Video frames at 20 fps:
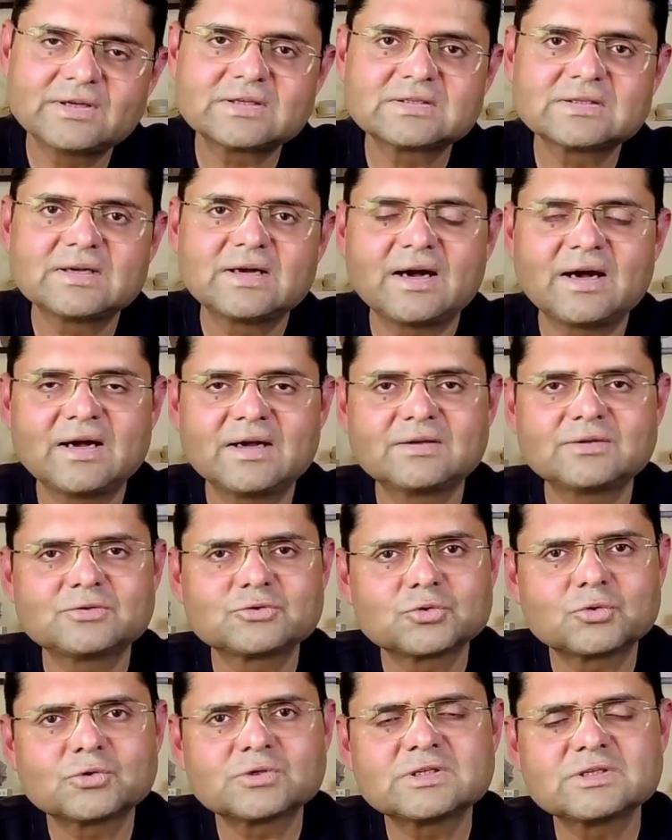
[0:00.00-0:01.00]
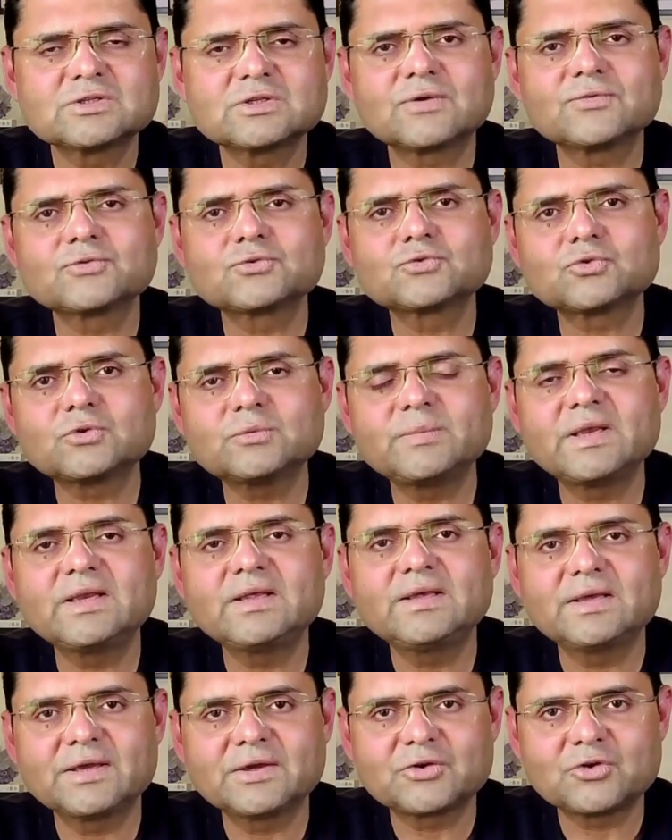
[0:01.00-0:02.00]
Rivers are sources of
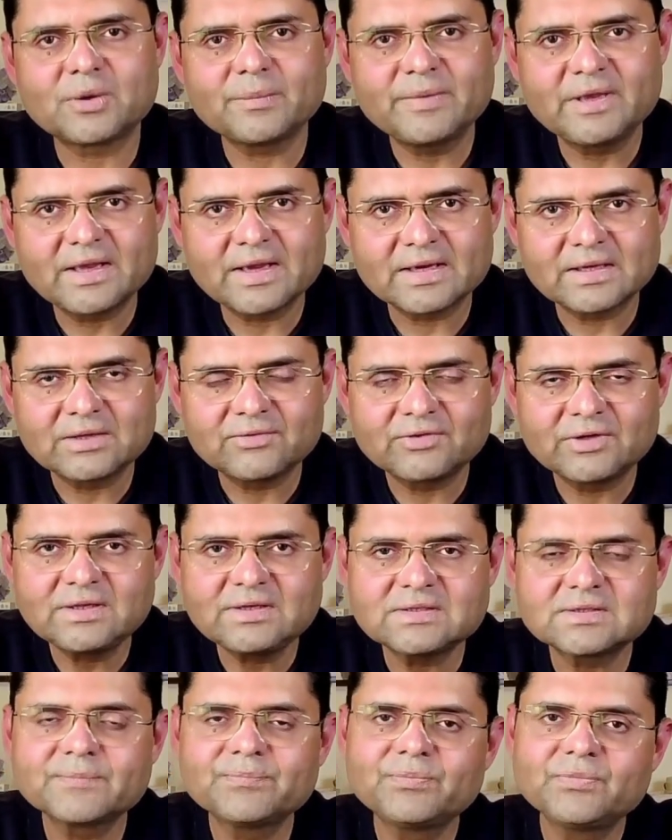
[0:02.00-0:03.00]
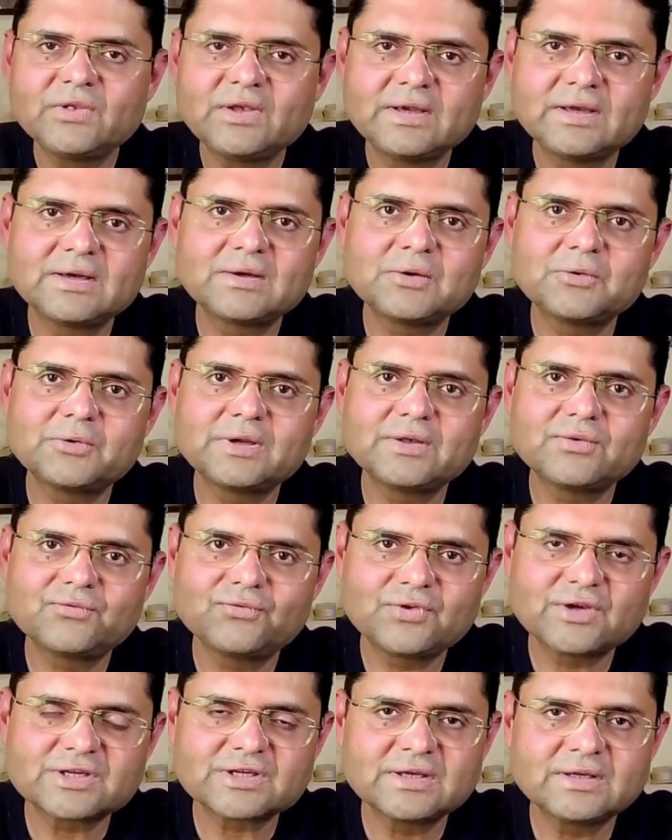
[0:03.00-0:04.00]
so many economic activities,
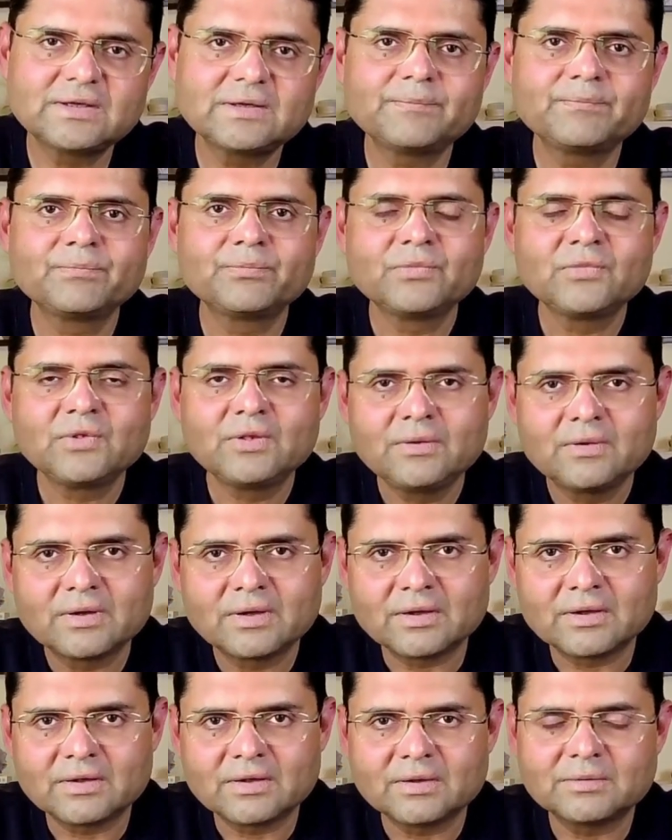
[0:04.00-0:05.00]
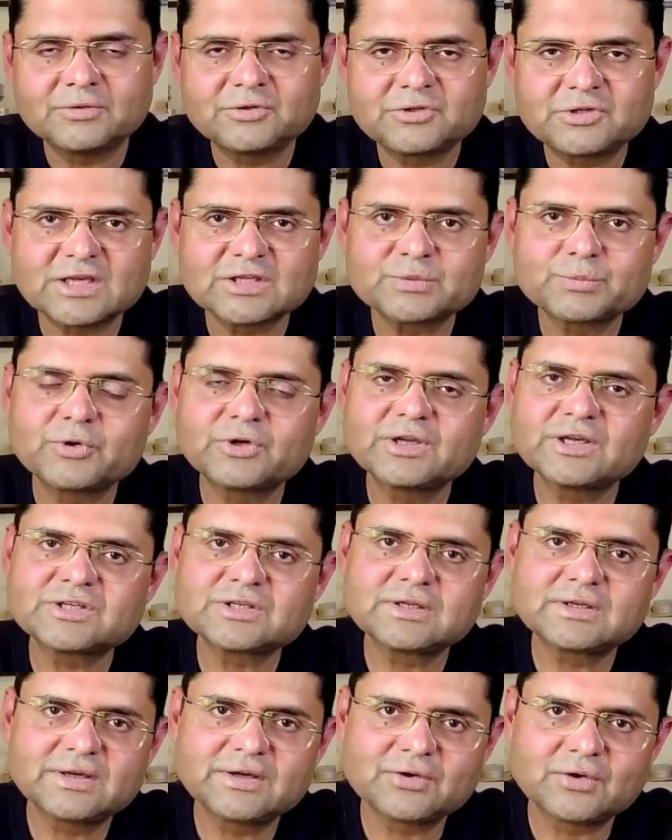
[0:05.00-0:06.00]
including fishing,
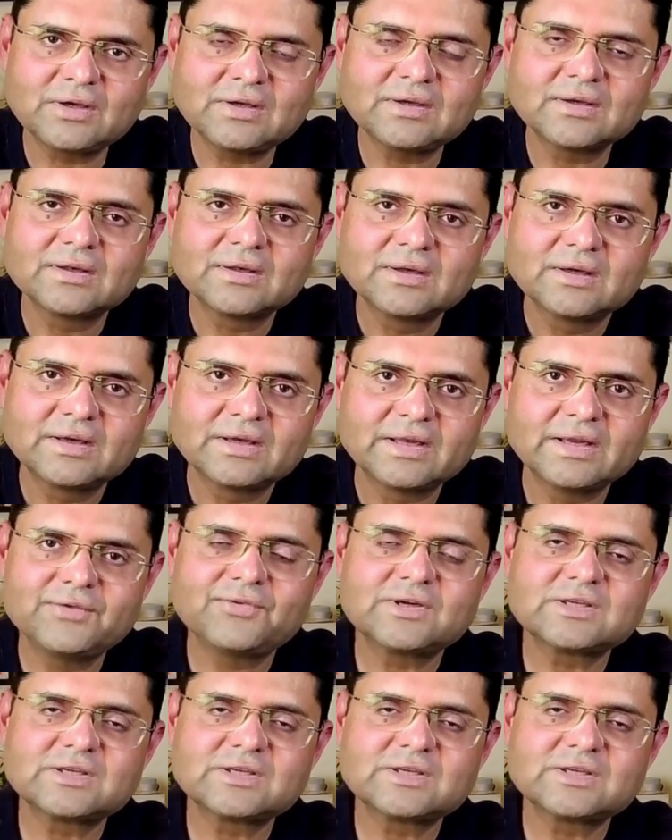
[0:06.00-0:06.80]
transportation and all.